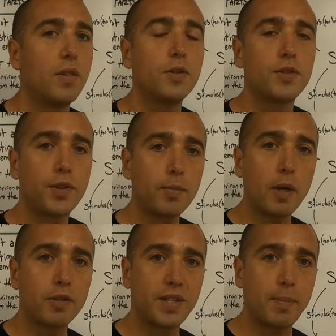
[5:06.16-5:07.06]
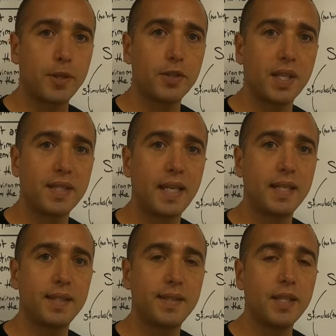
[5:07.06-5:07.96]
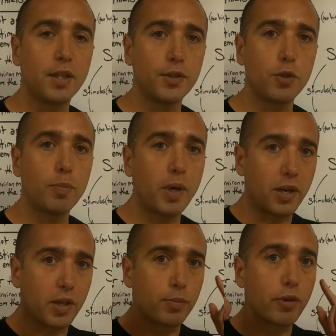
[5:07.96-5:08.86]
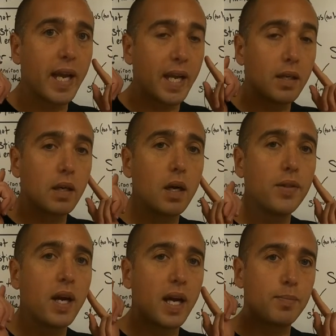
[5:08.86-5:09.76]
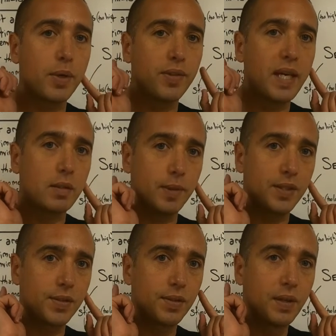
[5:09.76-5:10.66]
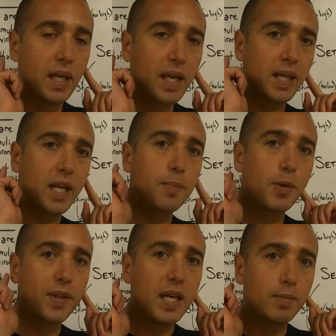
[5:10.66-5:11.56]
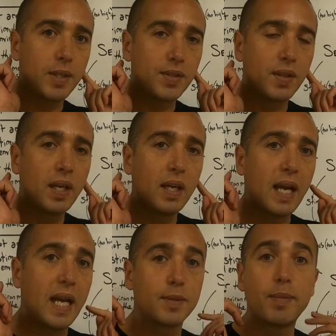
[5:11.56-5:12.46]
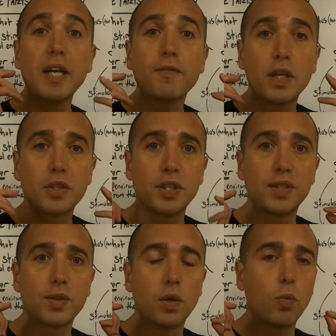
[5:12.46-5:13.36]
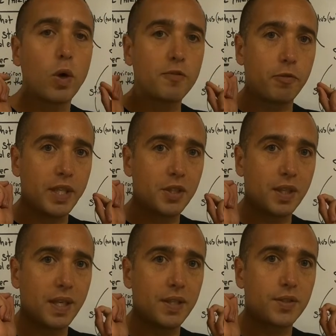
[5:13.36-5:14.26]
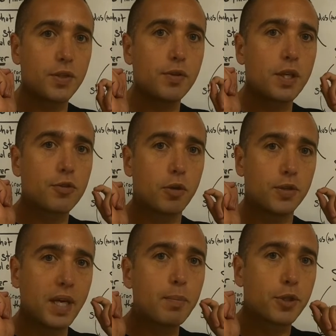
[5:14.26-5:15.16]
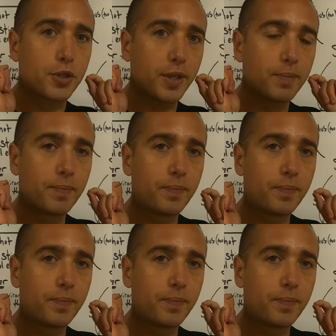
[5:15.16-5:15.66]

Those thermoreceptors send a signal to a part of the brain called the hypothalamus. And the hypothalamus has many functions, one of which is to control temperature.